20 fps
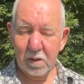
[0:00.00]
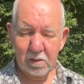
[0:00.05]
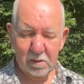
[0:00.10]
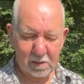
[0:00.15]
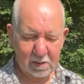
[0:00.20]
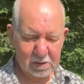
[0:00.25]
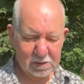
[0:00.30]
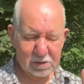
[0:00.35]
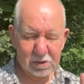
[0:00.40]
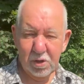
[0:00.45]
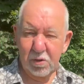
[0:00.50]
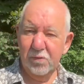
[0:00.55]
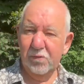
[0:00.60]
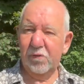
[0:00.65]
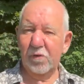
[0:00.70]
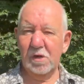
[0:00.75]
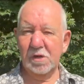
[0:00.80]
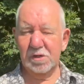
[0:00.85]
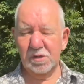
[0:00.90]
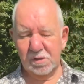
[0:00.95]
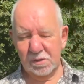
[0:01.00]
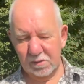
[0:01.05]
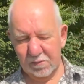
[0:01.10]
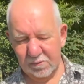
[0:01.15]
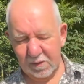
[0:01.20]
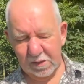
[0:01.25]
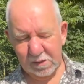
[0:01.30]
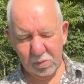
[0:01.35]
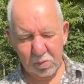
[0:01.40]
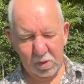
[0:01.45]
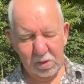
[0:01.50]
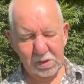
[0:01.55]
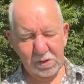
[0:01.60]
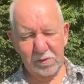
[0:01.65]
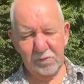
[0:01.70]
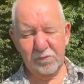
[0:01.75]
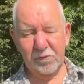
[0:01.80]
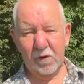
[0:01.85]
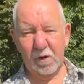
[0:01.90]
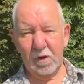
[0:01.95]
Now, there's 2 functions of this. One is
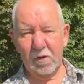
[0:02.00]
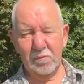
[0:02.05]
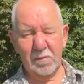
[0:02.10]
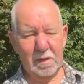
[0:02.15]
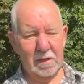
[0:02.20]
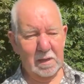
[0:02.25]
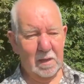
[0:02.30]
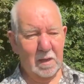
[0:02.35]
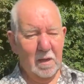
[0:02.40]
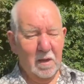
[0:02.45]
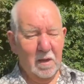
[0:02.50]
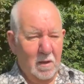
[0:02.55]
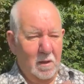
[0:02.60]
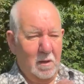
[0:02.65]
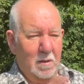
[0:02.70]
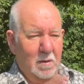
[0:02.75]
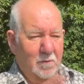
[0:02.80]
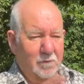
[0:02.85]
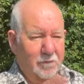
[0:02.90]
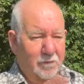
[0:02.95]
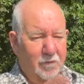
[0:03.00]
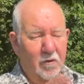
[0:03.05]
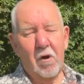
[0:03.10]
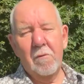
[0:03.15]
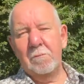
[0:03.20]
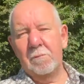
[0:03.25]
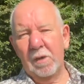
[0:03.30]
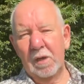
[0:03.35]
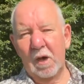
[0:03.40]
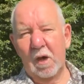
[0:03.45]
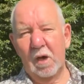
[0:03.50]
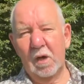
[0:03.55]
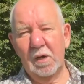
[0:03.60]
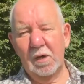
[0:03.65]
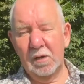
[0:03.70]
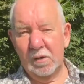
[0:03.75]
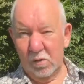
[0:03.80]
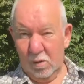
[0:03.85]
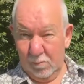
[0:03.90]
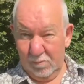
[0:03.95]
to follow me from
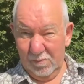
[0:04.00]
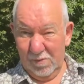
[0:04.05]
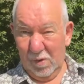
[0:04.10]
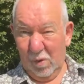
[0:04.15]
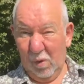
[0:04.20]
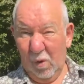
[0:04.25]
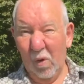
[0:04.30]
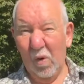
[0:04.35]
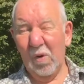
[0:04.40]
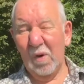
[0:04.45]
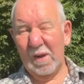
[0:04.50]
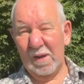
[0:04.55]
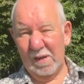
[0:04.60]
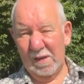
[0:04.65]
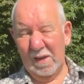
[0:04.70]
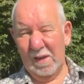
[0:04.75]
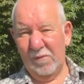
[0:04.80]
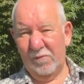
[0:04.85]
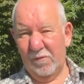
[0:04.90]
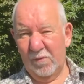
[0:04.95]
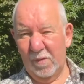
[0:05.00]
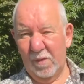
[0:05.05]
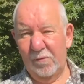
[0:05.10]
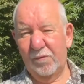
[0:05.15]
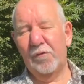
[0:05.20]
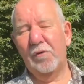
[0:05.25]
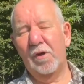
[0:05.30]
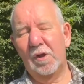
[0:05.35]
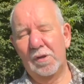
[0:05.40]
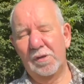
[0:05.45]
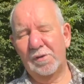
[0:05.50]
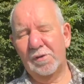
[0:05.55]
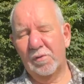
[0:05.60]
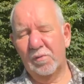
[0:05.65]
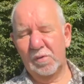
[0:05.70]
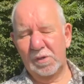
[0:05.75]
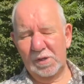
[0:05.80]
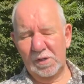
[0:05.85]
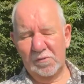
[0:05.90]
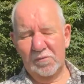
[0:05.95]
behind, or indeed from the front,
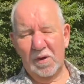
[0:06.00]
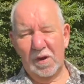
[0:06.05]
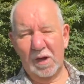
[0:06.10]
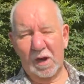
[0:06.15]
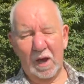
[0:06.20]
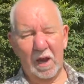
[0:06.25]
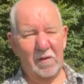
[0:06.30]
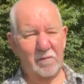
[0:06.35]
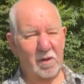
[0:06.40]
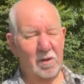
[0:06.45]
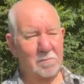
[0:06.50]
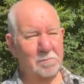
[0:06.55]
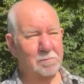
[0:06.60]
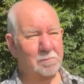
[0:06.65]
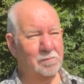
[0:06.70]
which is very clever.